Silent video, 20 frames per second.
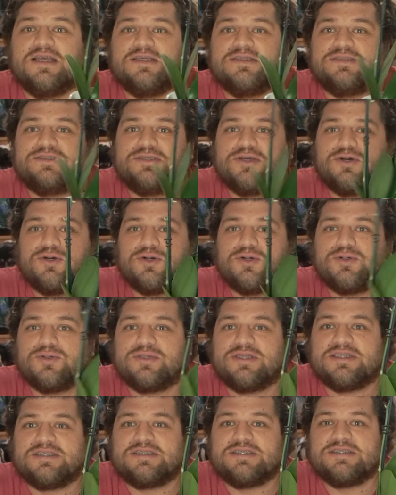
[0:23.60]
So
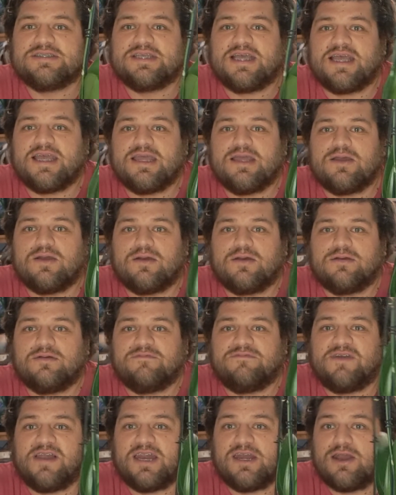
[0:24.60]
this is a
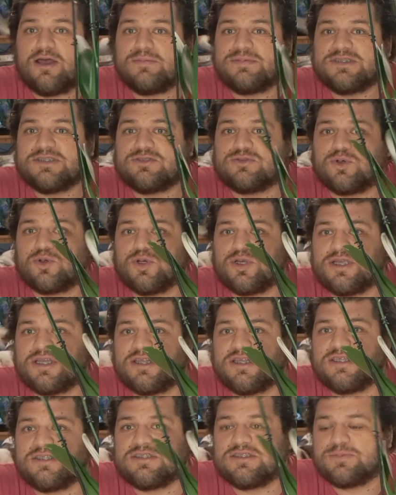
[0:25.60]
phalenopsis
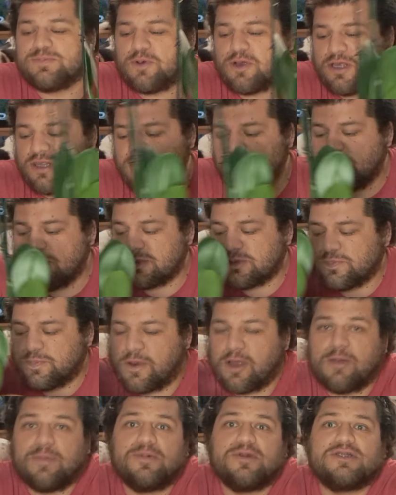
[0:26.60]
orchid. This is probably the most
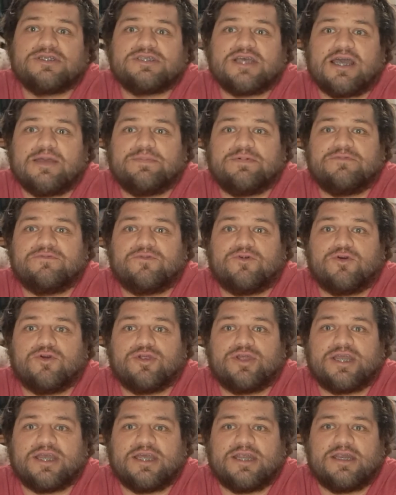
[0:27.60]
popular type of
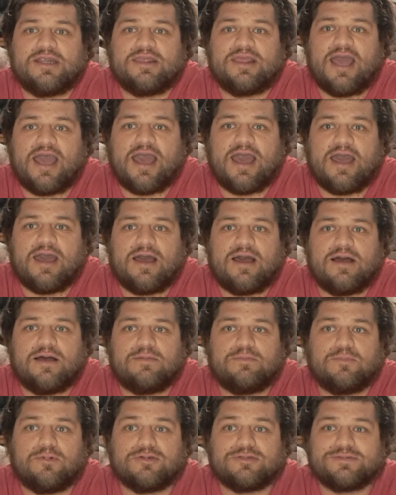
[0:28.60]
orchid that
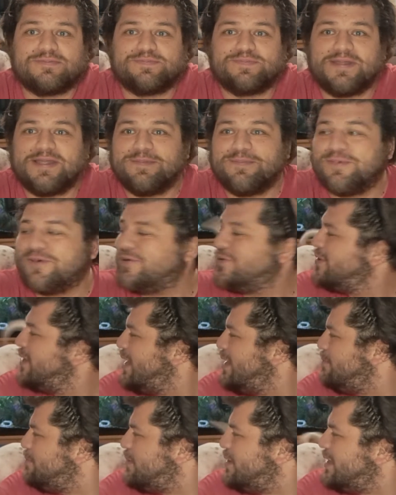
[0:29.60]
most people,
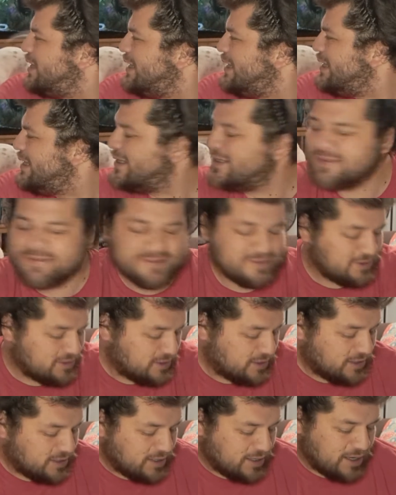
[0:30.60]
hey bunny,
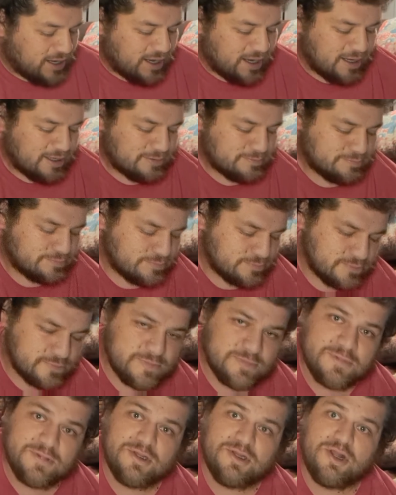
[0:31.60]

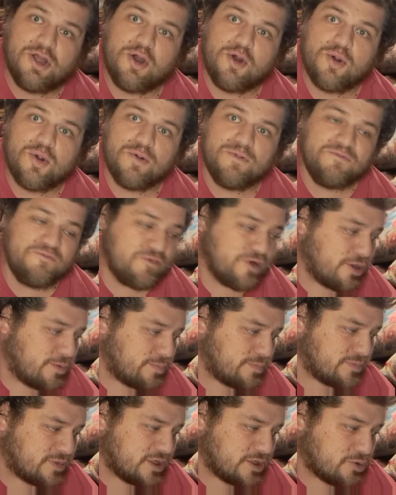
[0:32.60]
know
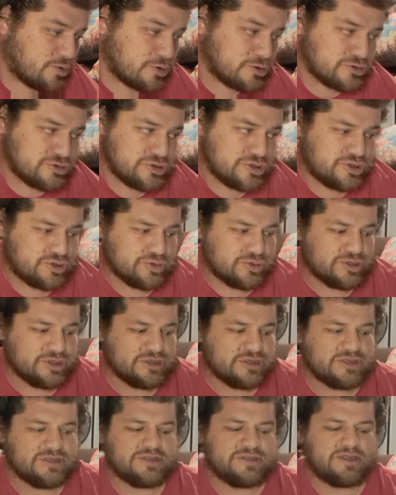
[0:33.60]
from the grocery
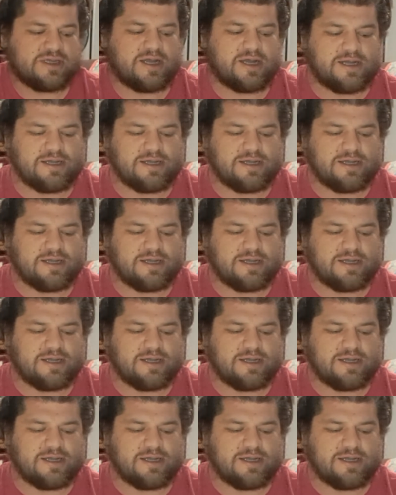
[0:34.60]
stores.